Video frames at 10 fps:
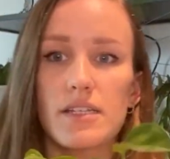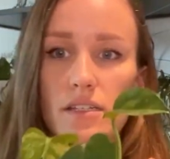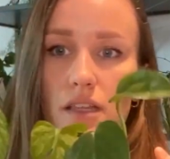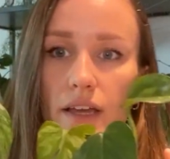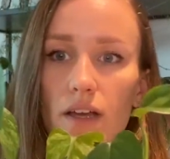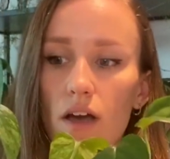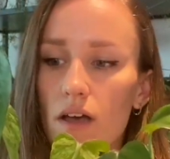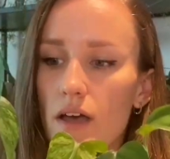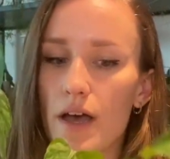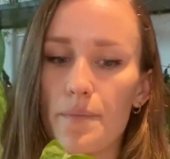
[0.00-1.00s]
has like
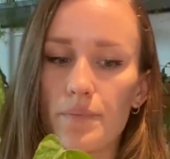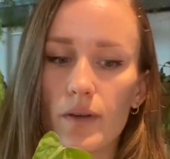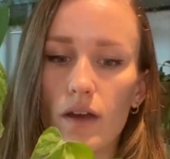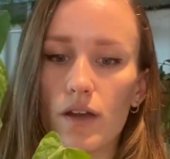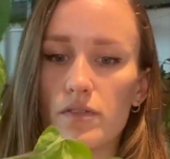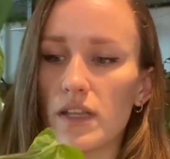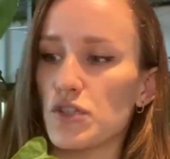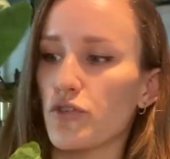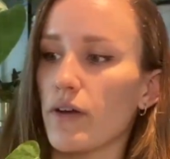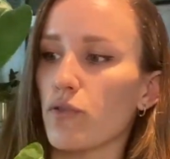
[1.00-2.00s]
kind of like
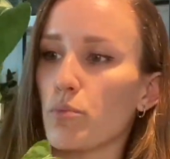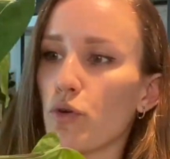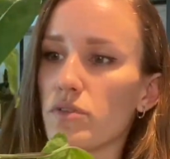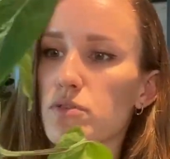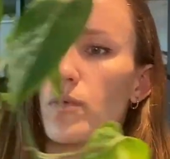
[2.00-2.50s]
trailed more as